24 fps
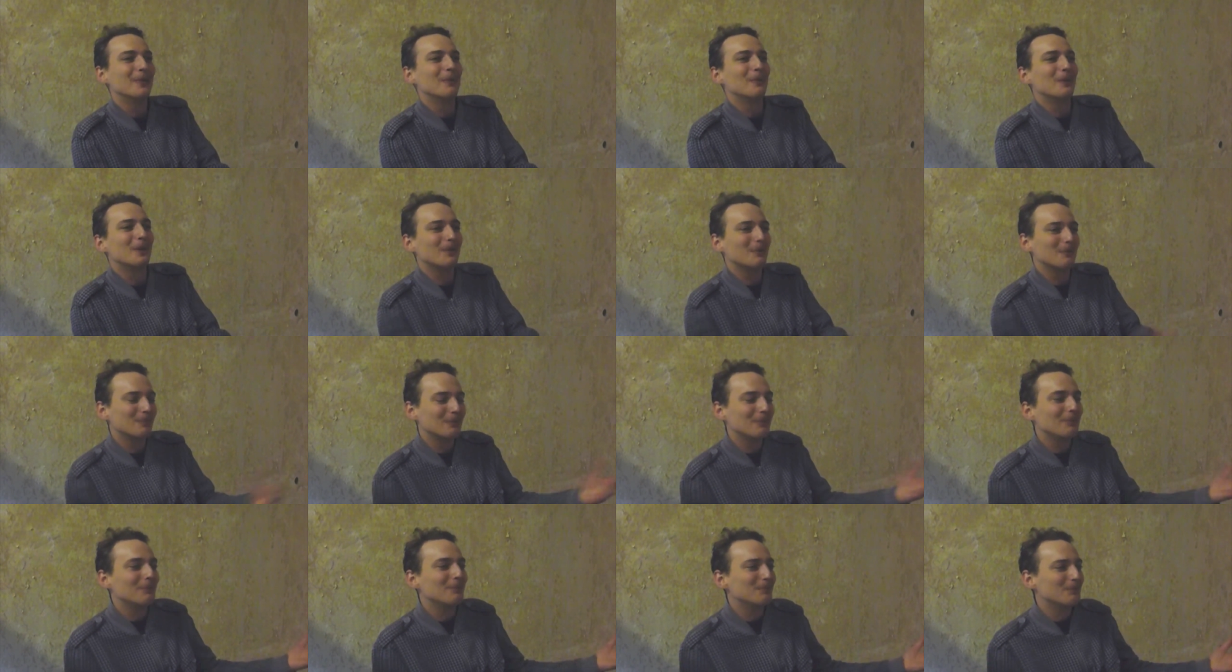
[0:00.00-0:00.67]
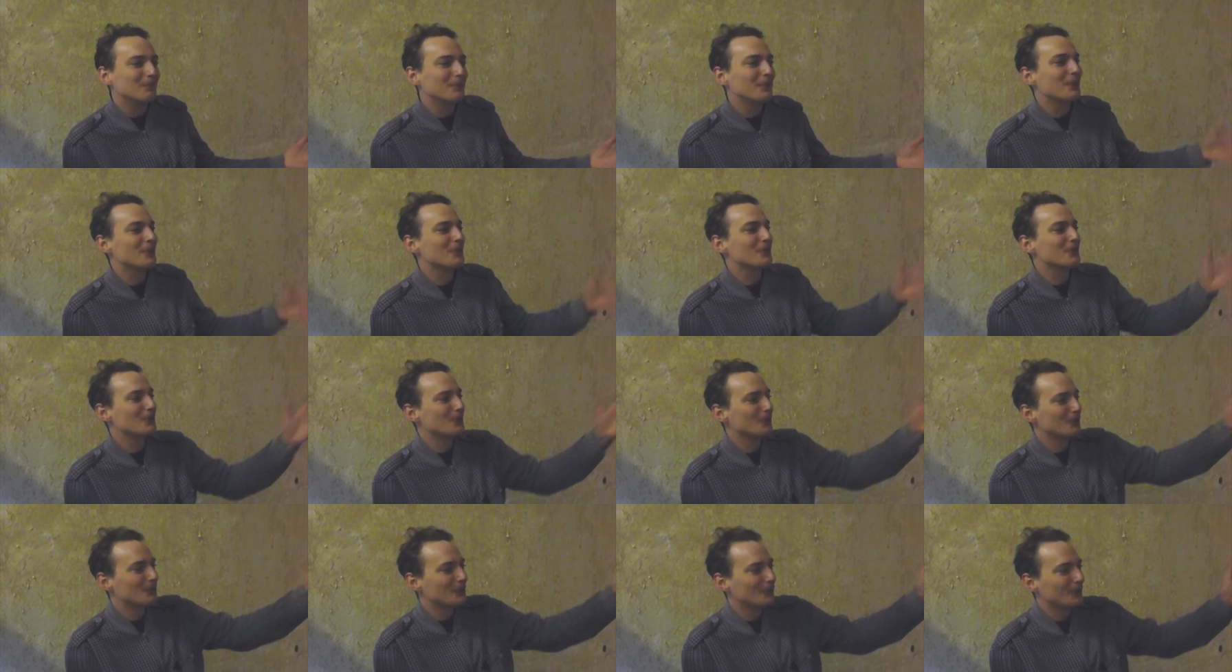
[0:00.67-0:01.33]
Well, because
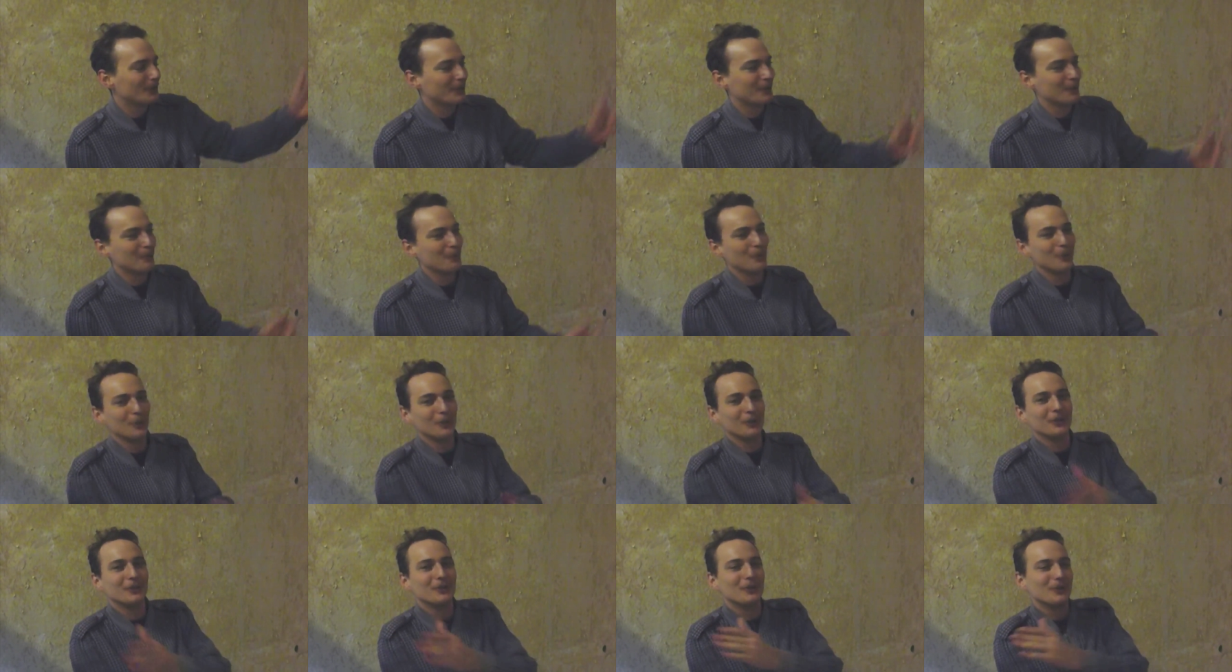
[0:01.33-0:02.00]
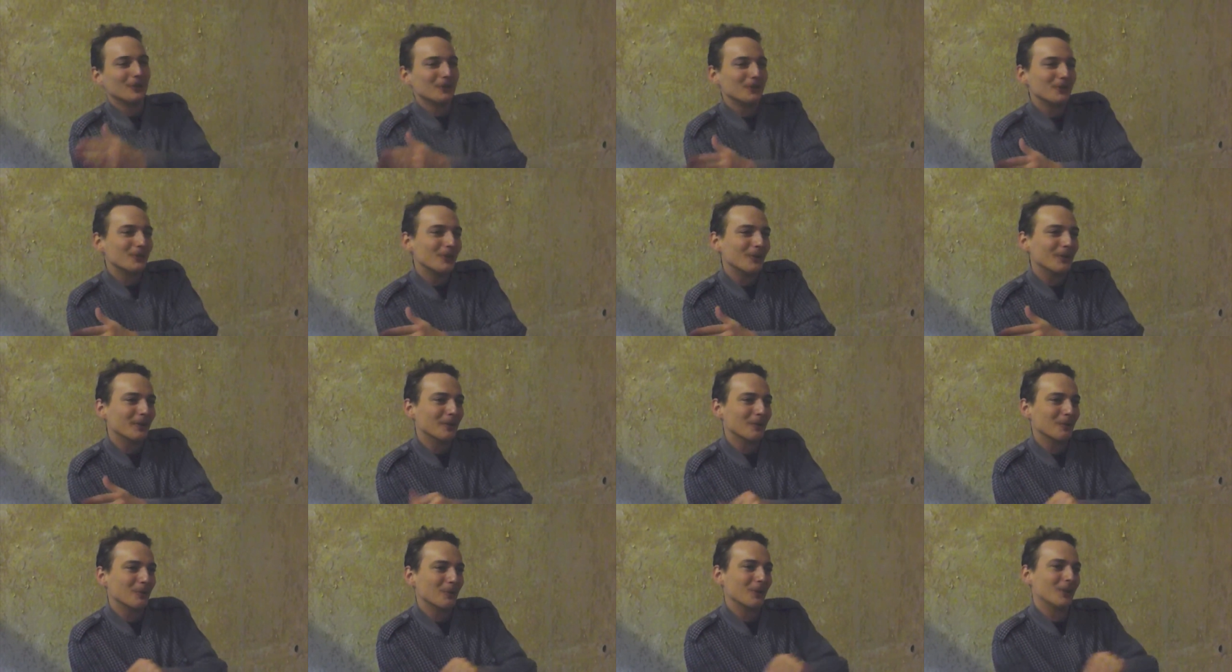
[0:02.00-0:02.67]
you're in your little world and you're in your
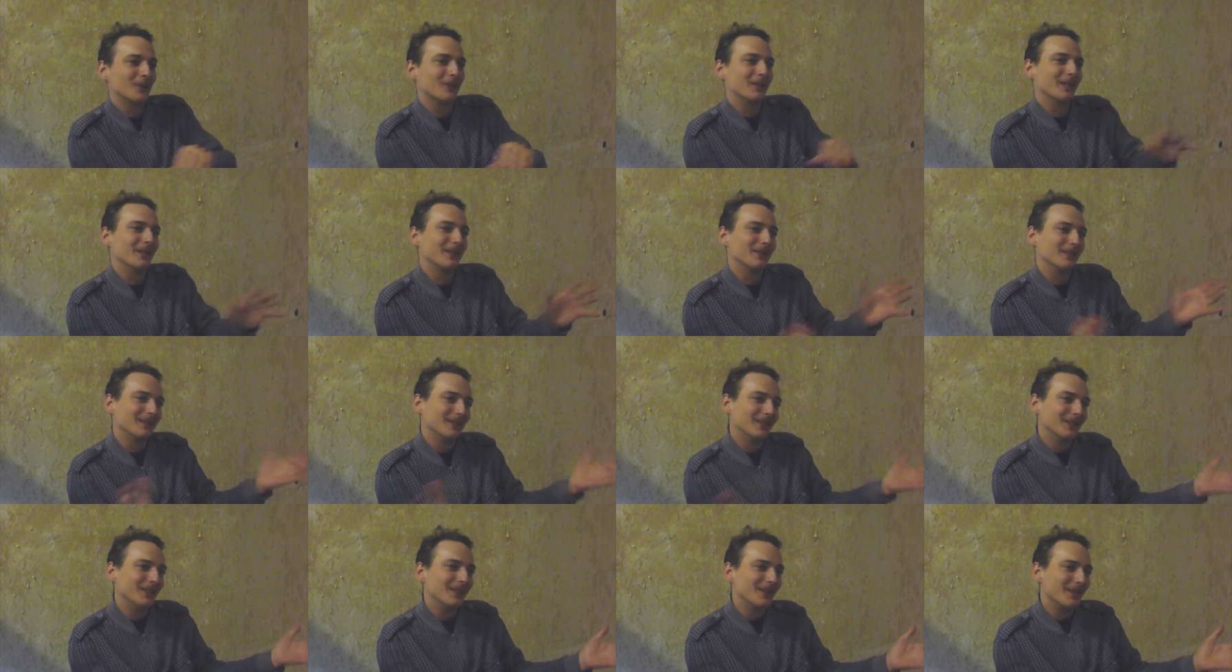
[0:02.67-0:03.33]
little world, and